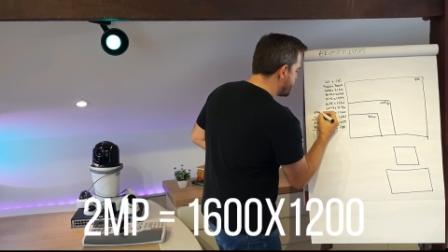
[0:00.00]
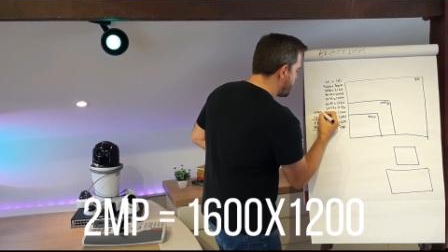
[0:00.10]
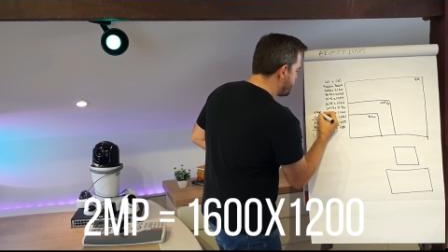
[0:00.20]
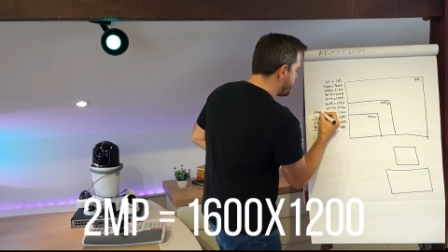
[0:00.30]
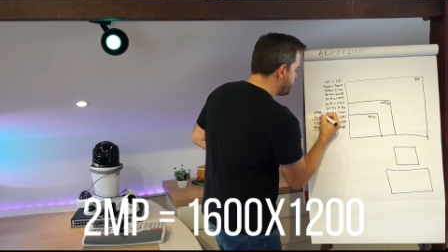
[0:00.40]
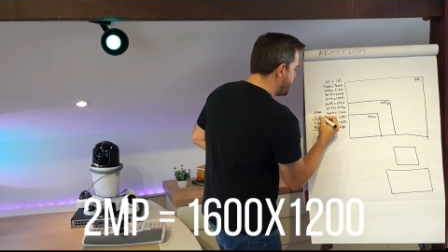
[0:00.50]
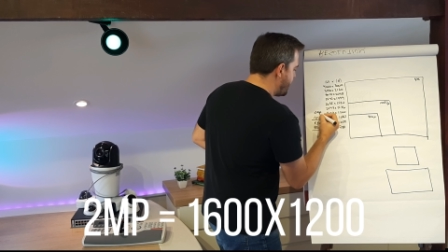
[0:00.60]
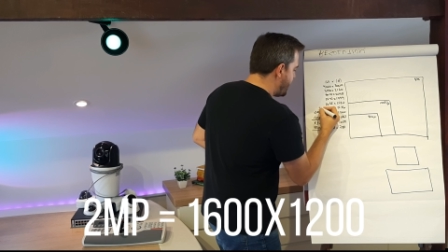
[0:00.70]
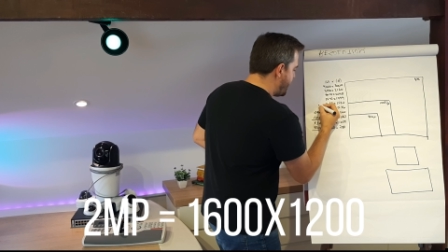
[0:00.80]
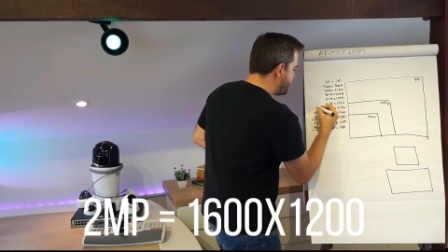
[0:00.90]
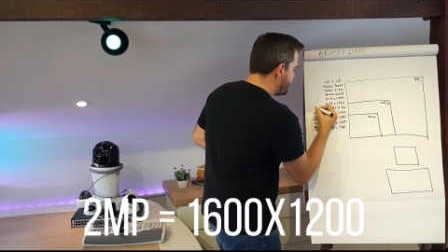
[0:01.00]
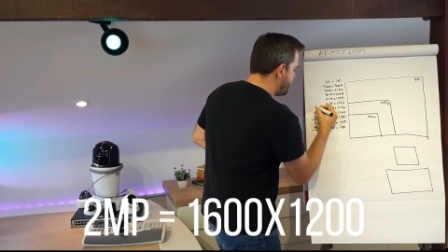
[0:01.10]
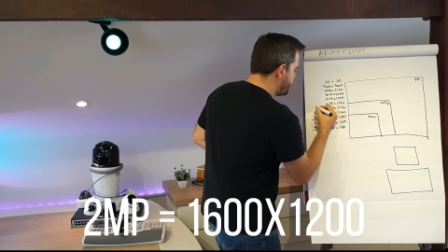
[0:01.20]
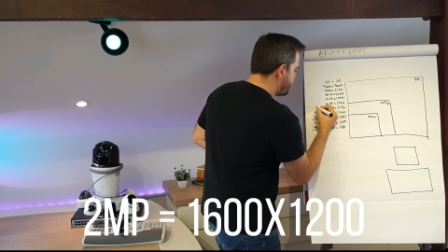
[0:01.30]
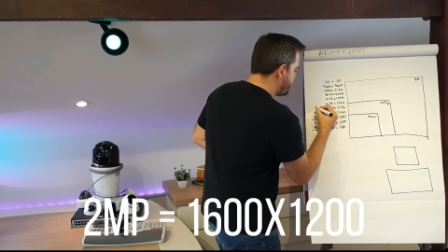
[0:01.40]
camera, and
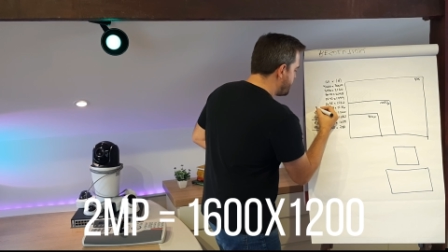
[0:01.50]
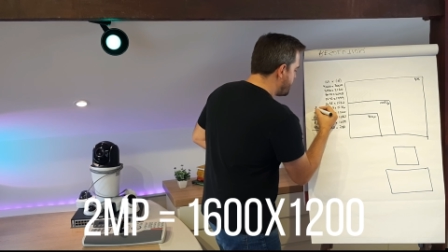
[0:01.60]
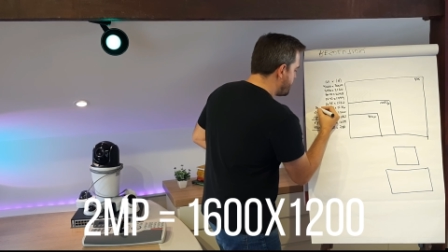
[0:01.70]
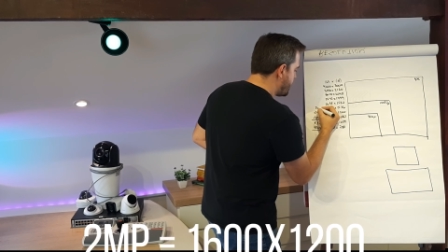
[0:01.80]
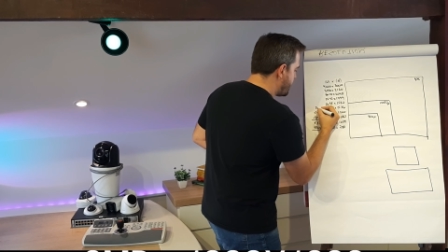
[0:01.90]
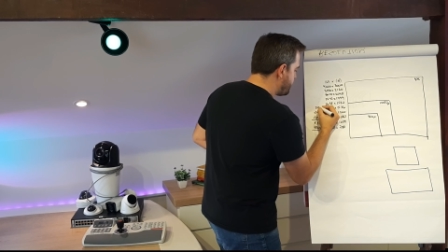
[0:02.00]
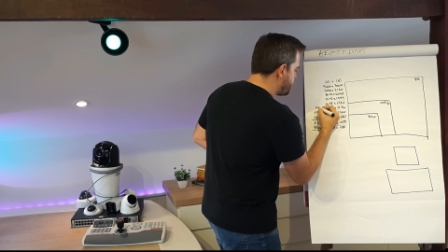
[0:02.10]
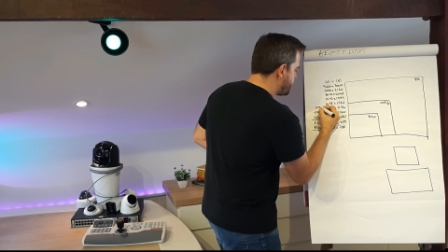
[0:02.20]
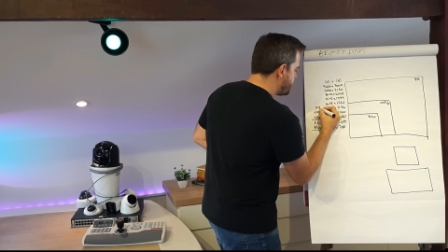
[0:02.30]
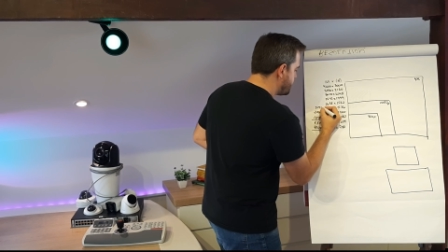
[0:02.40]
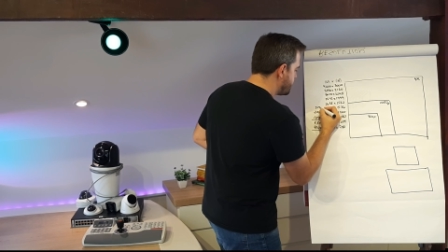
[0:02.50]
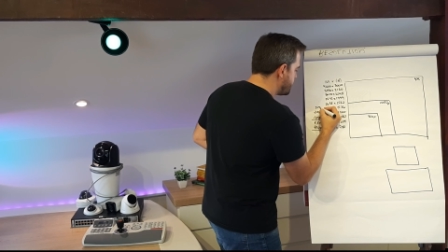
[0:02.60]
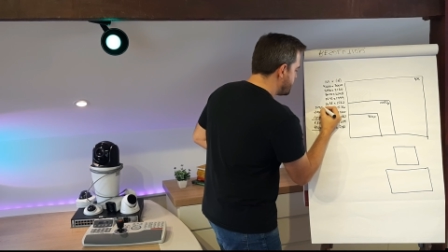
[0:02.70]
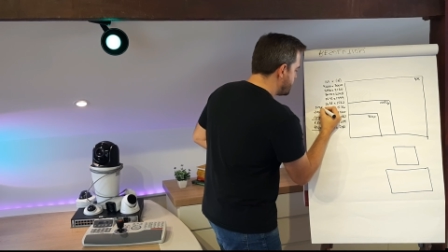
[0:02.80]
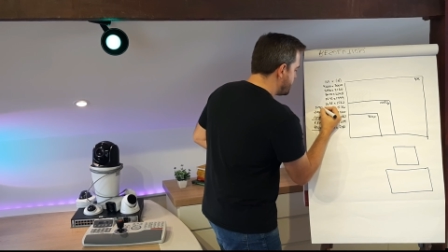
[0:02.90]
then we will go up
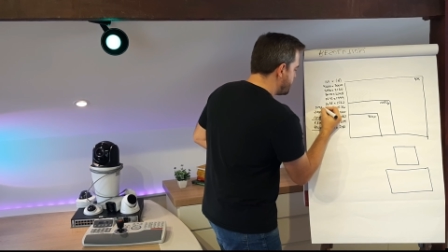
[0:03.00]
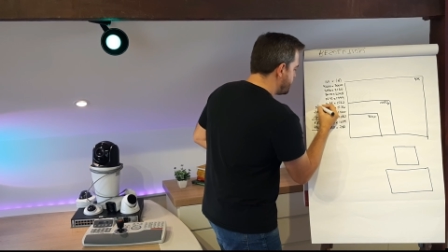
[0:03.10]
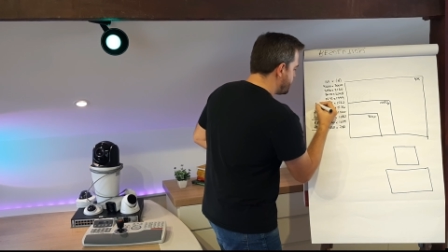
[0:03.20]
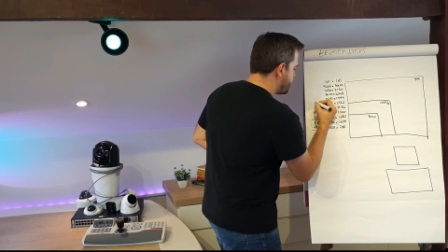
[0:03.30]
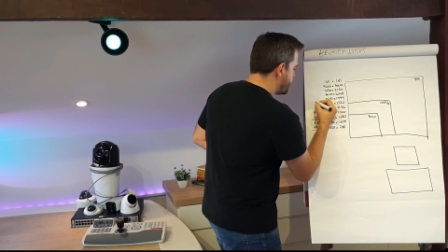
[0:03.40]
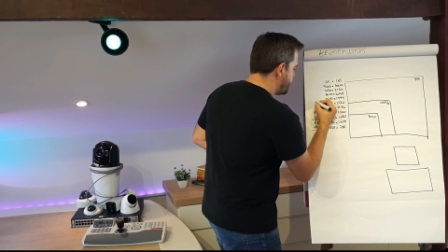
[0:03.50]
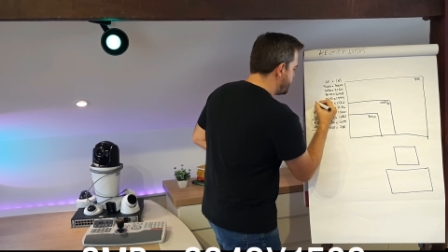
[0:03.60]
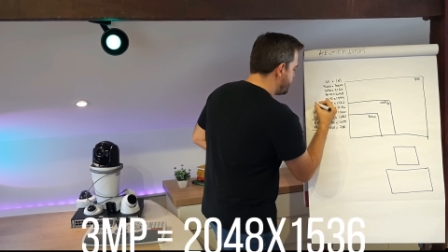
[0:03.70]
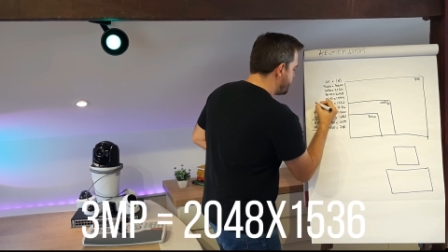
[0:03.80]
3,